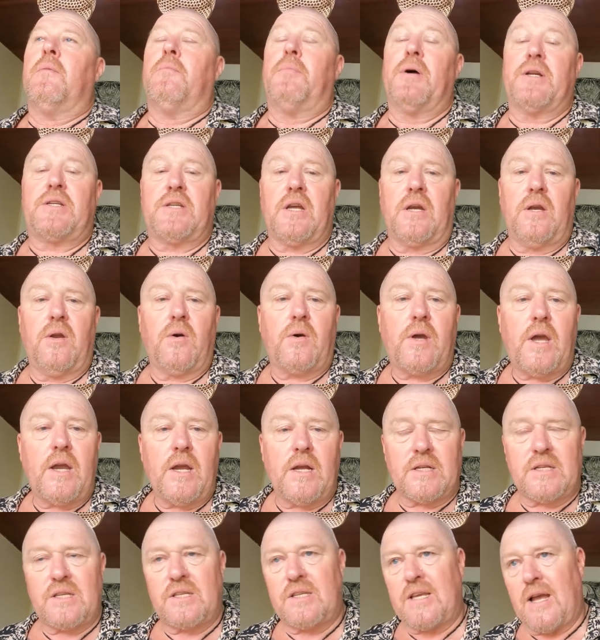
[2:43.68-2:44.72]
But you're looking
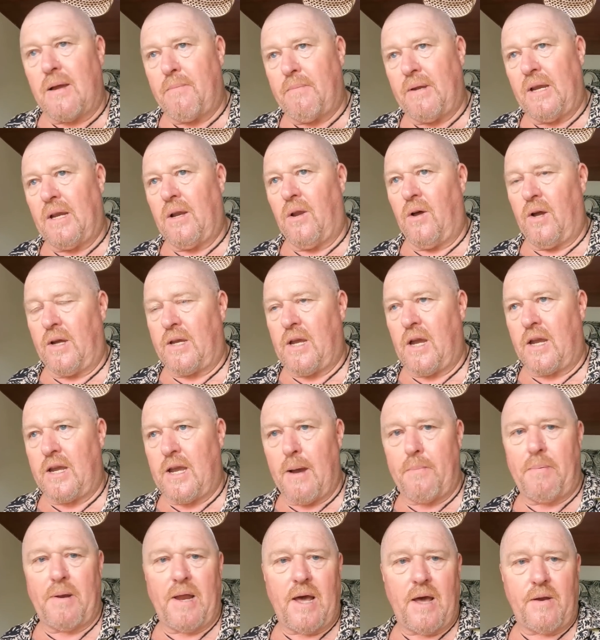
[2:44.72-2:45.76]
at something like a
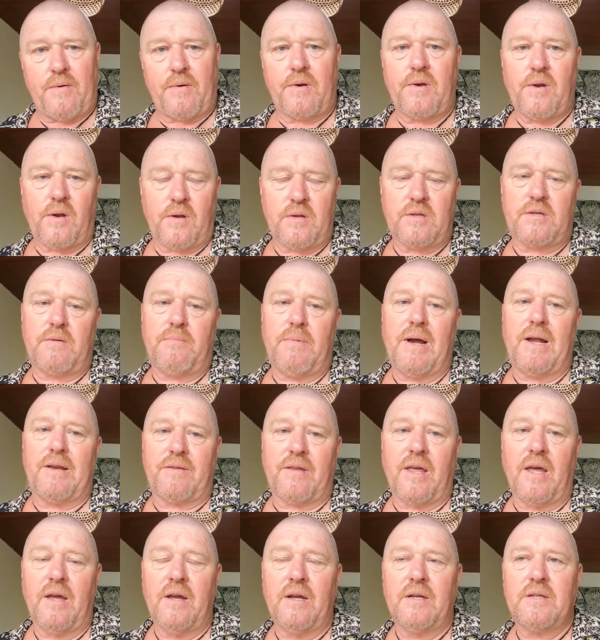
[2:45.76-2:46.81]
couple $100 a
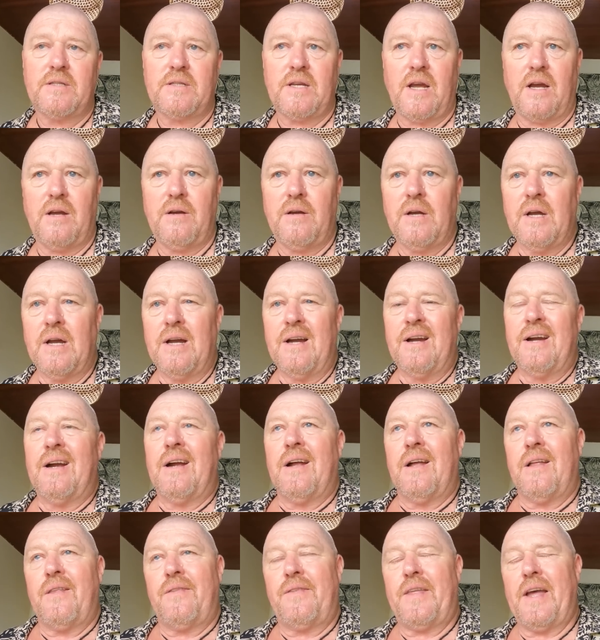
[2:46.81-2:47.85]
month. So
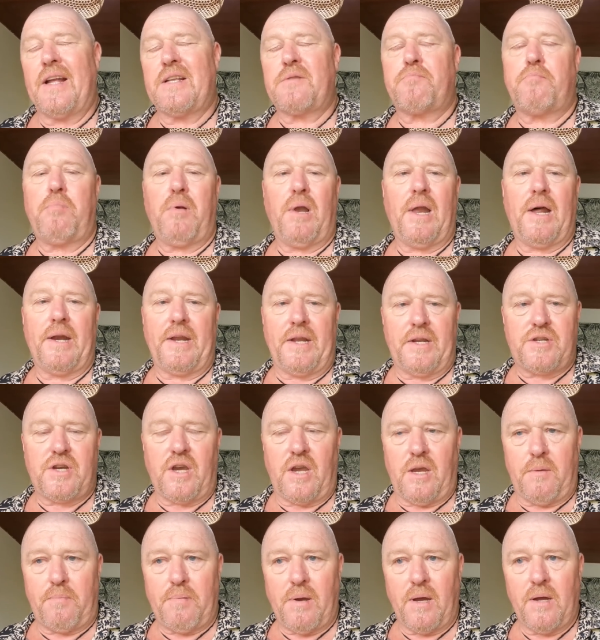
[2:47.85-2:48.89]
that's bloody
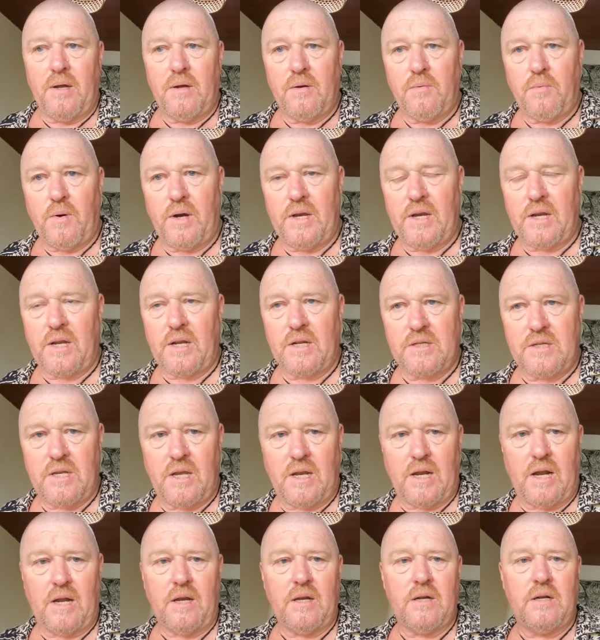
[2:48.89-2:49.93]
cheap when you
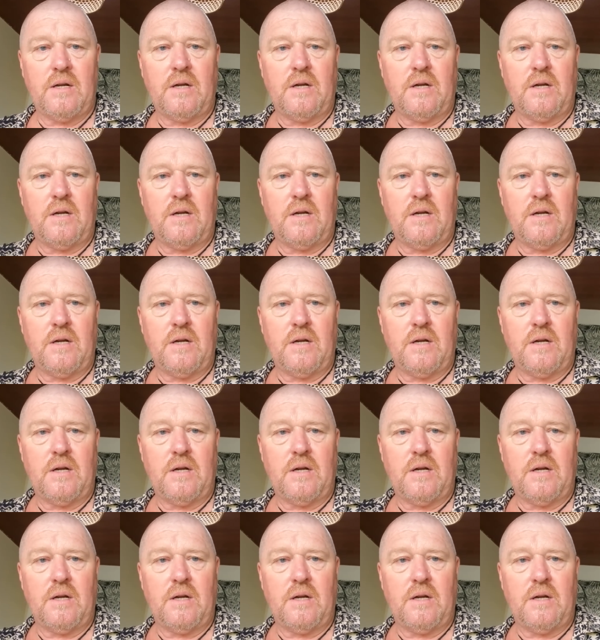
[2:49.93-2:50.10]
consider